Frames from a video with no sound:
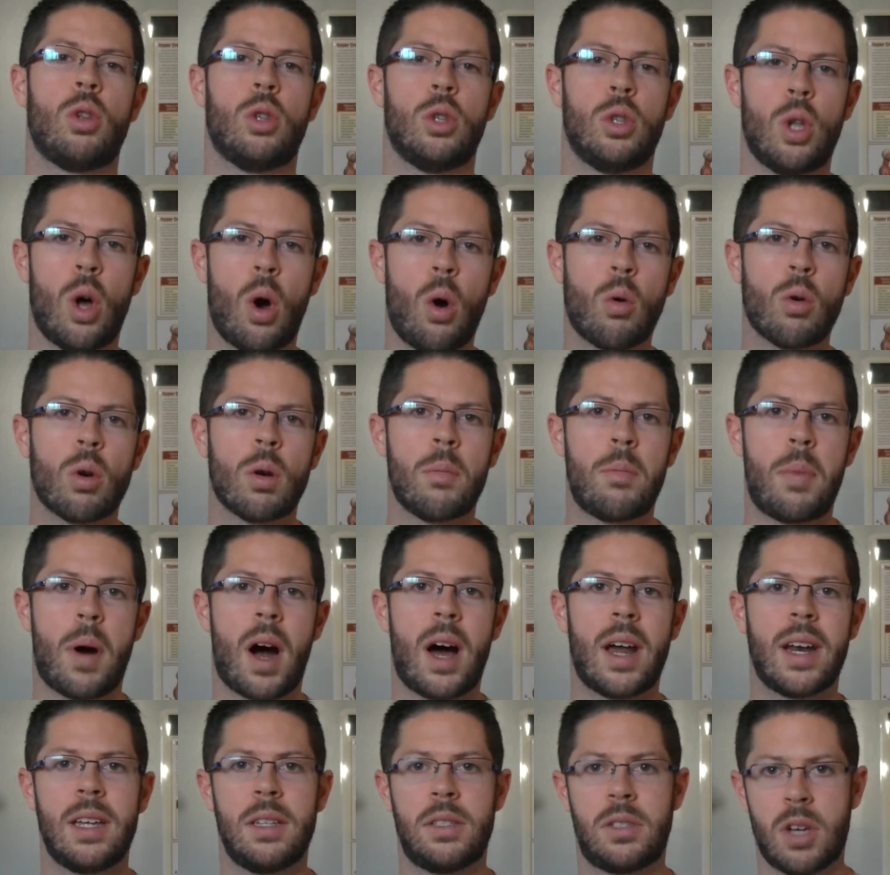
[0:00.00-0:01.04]
lower
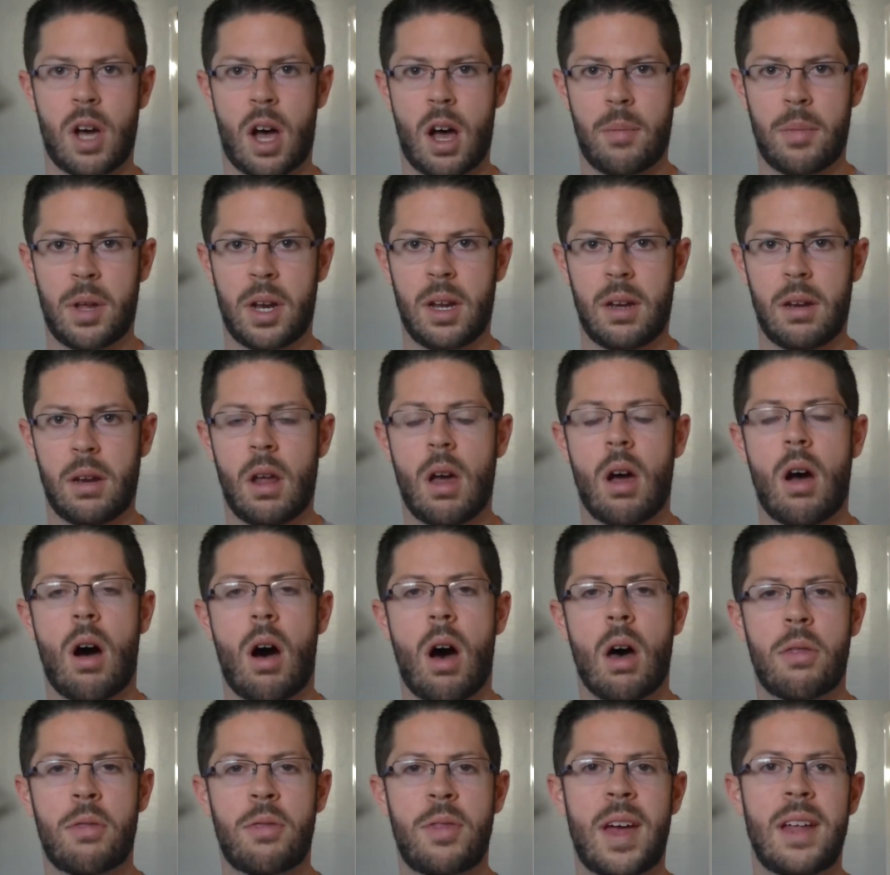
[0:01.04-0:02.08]
body dominant
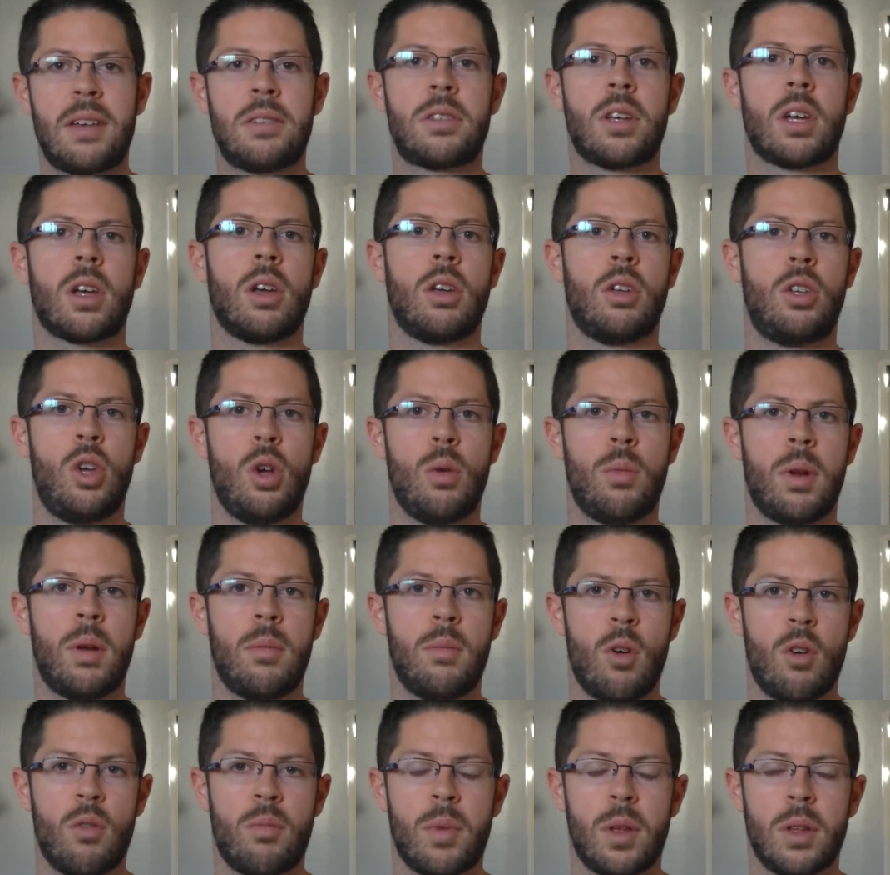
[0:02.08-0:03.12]
authentic human
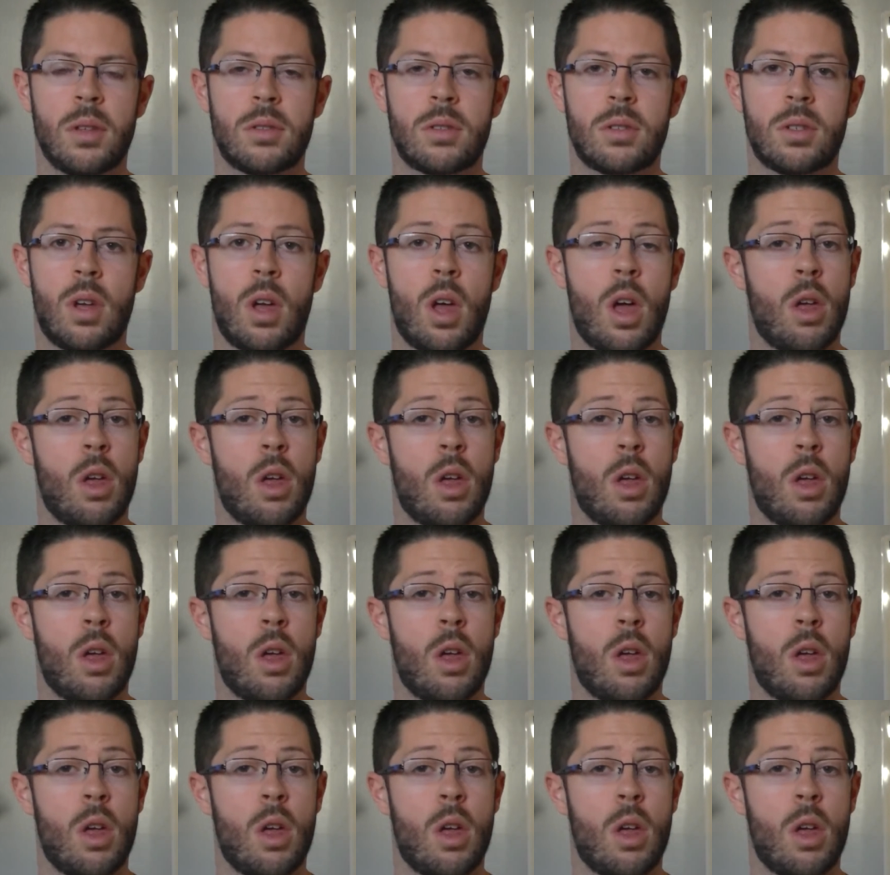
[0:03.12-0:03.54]
movements: